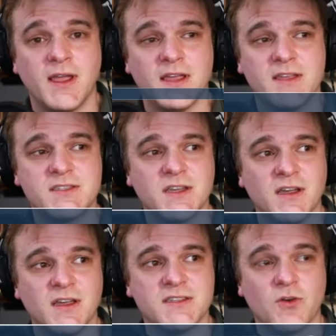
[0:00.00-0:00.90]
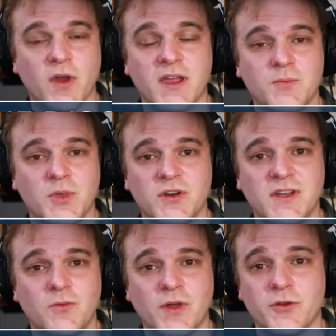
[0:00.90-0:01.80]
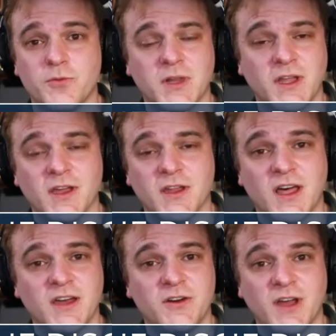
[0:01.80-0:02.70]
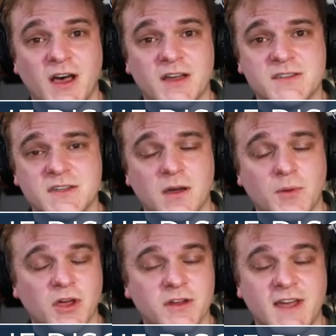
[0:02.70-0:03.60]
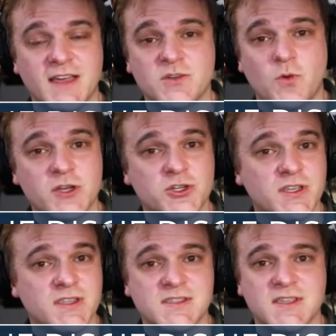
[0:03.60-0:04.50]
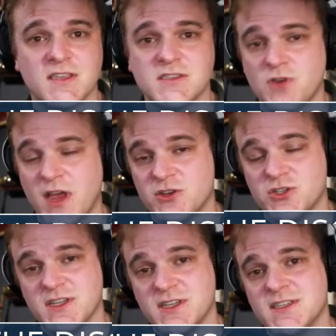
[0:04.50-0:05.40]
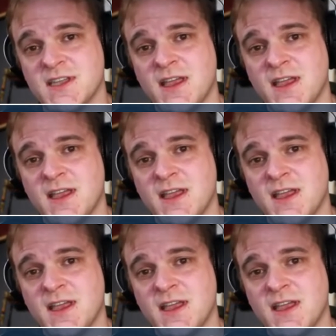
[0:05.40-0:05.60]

It's a it's a great community whether you play online or not to come on and ask questions to get strategies